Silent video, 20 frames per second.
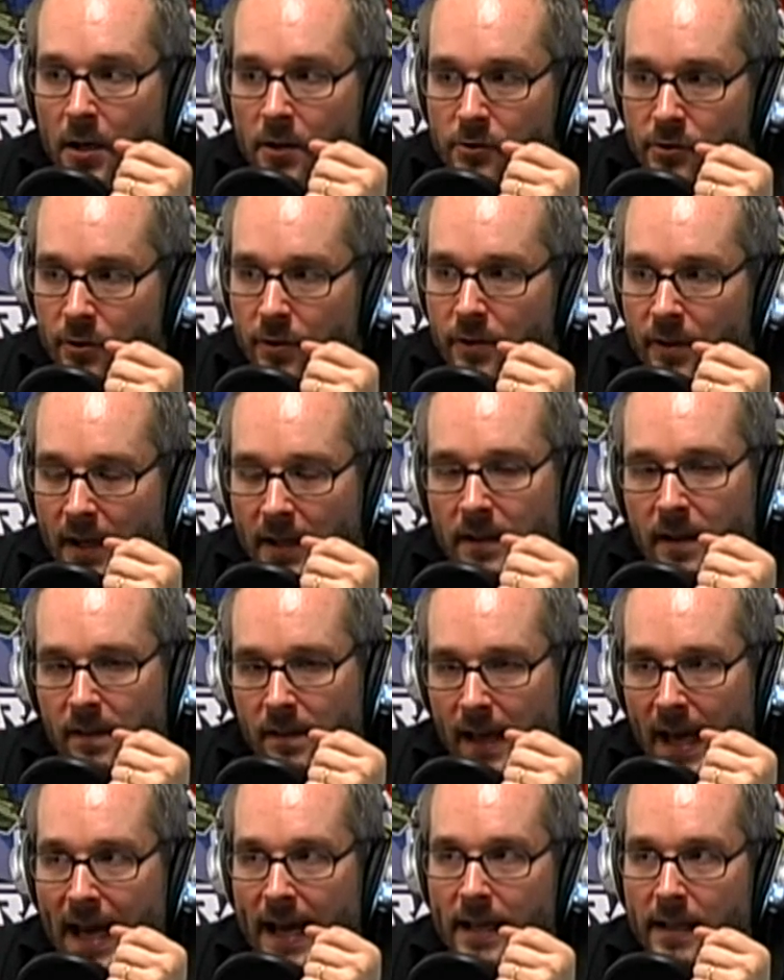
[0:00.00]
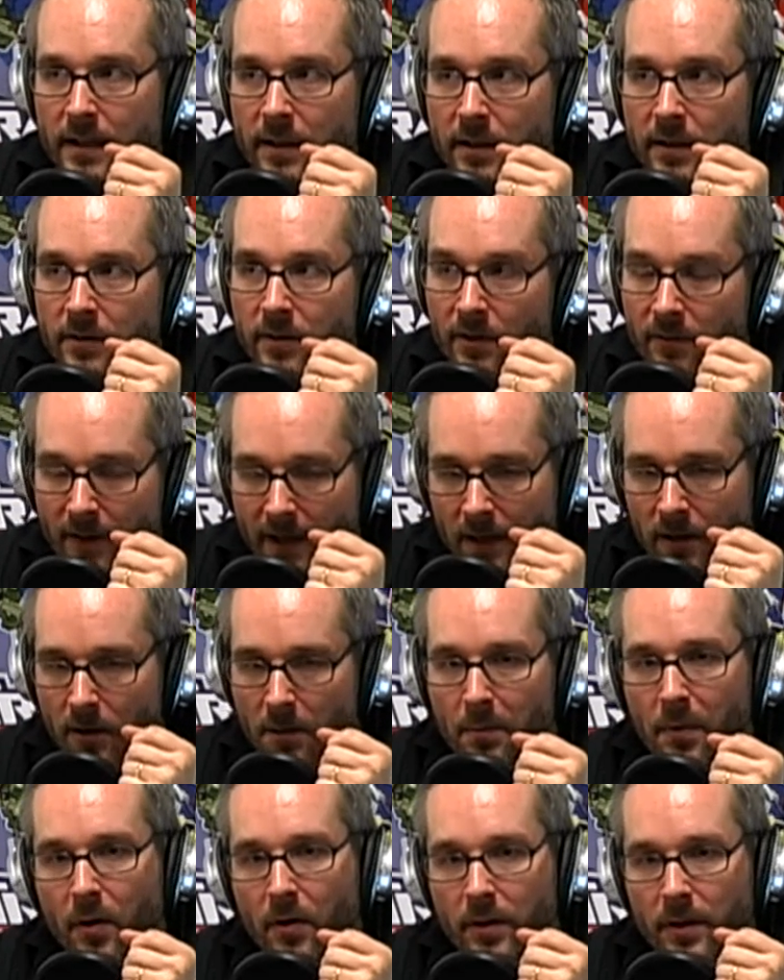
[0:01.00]
Do you think that that is a vital
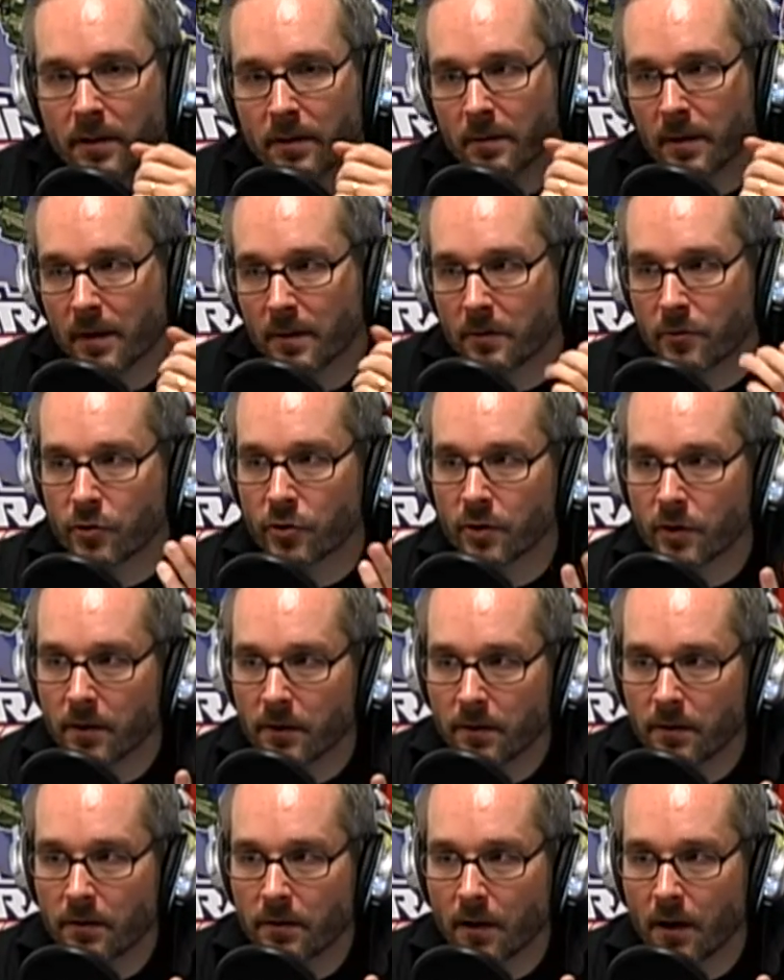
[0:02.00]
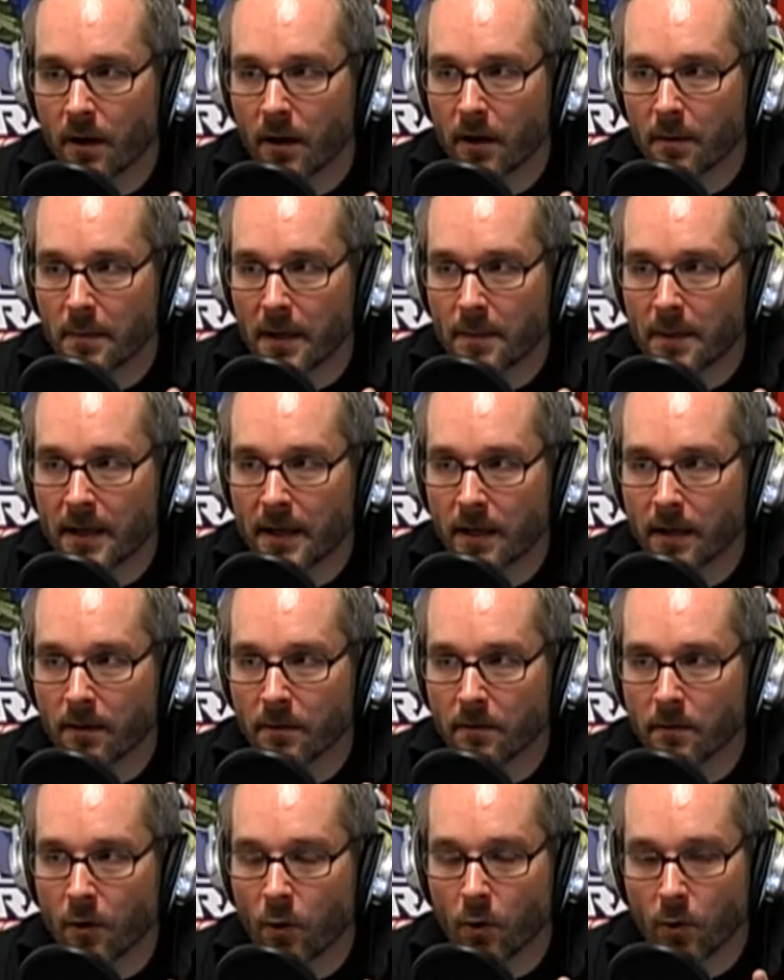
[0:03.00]
component and they should
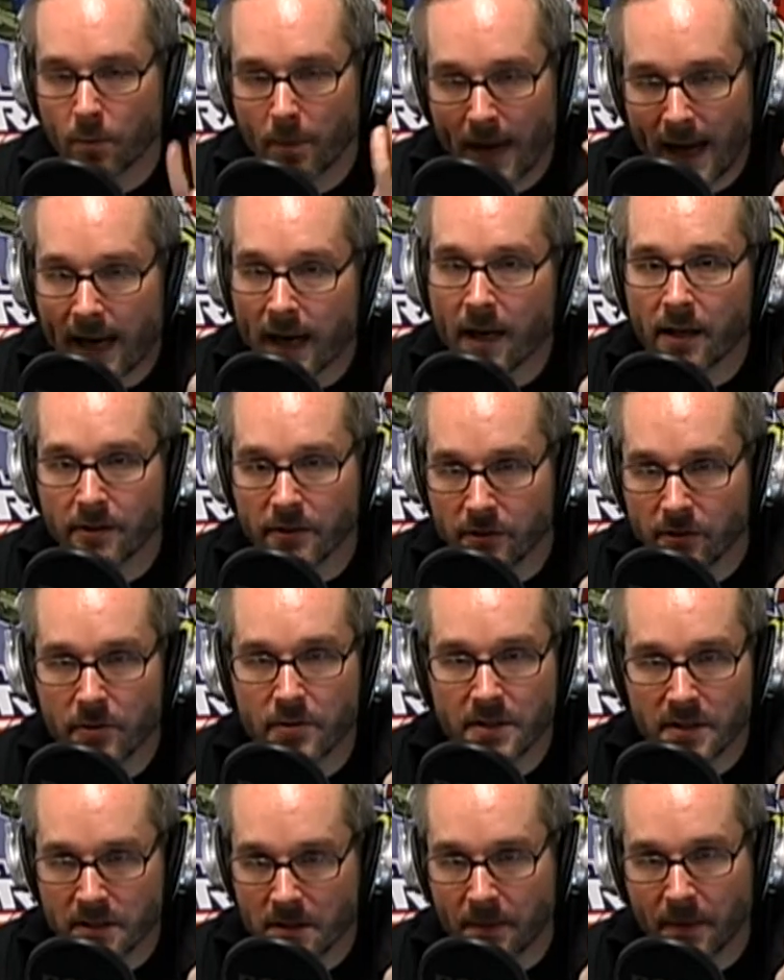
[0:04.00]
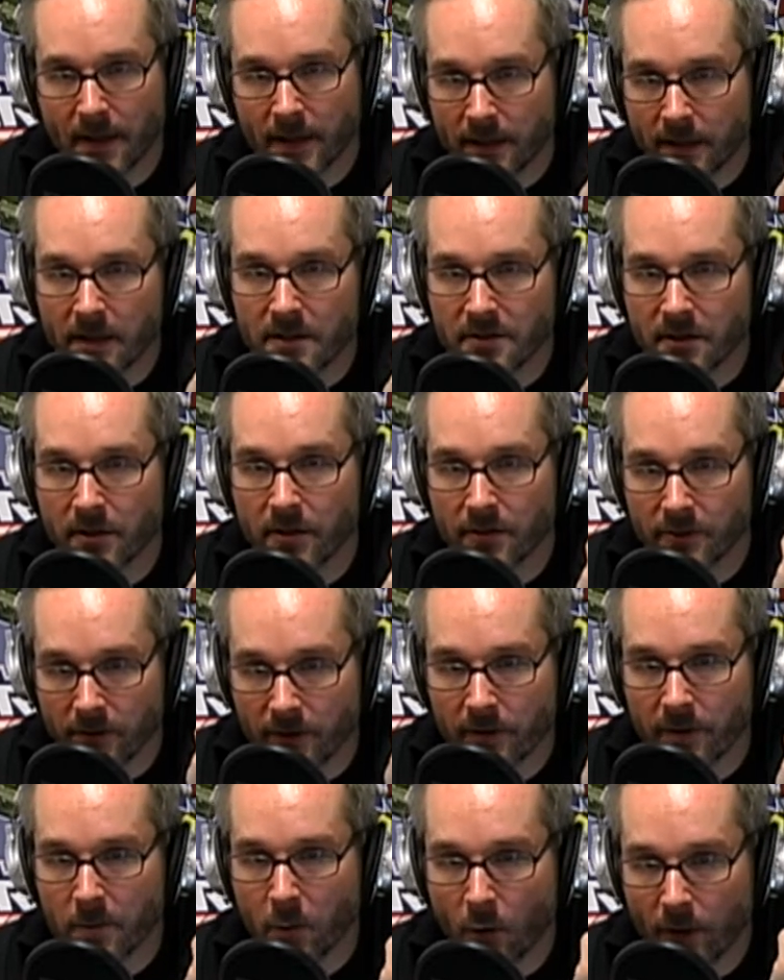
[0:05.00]
maybe hold back on using something like Kickstarter
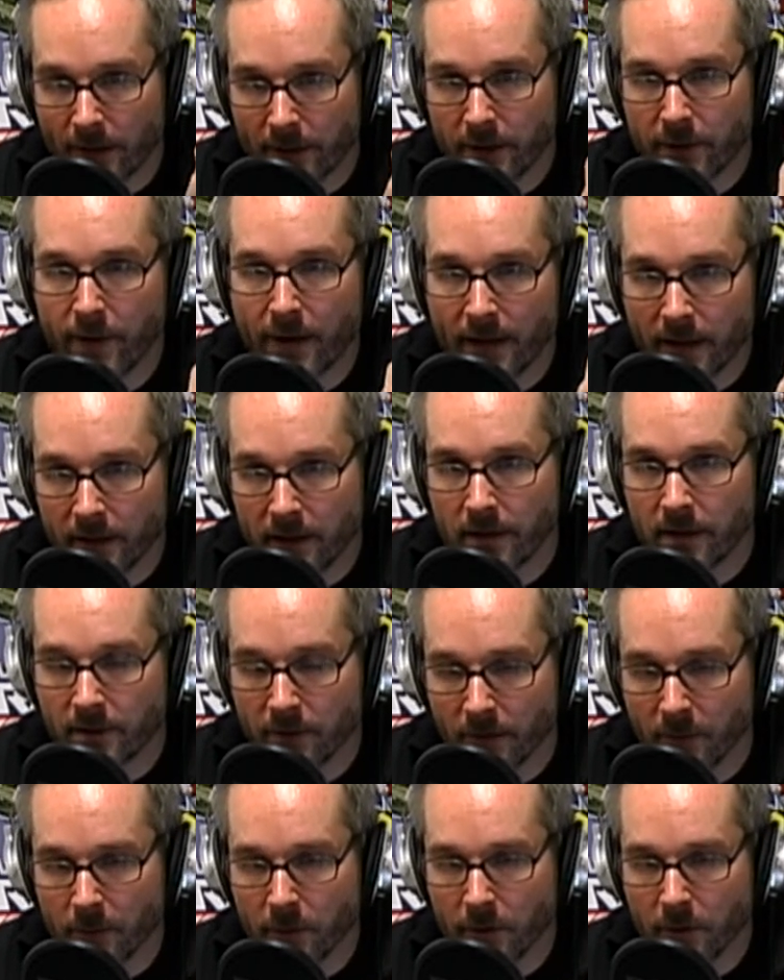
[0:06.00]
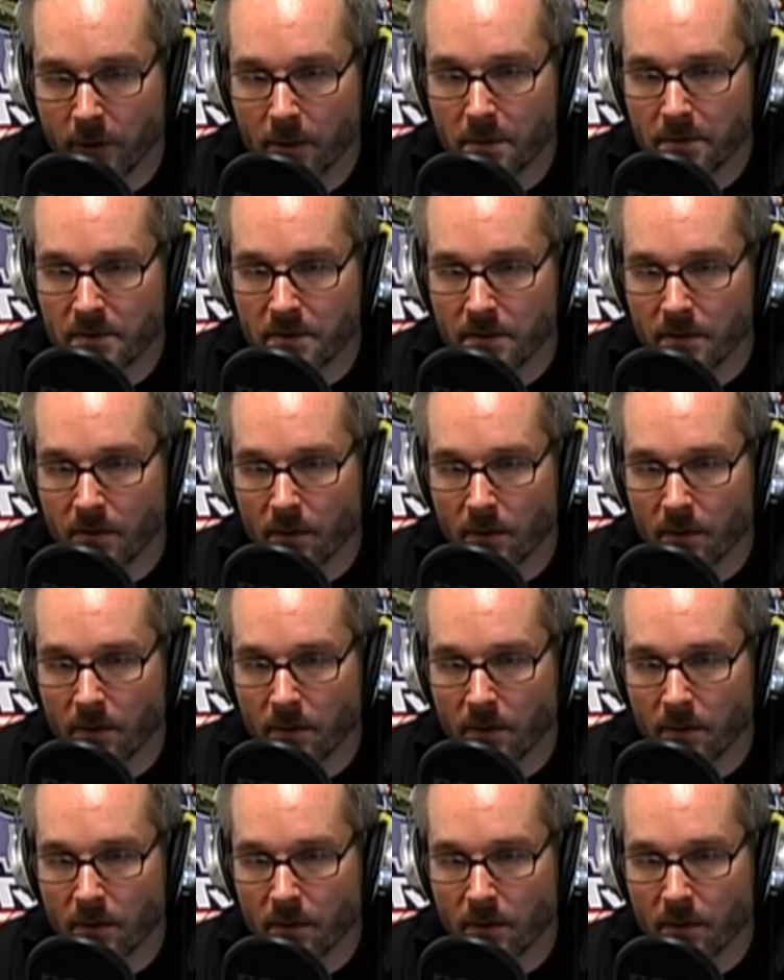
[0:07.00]
until they're more integrated into some groups?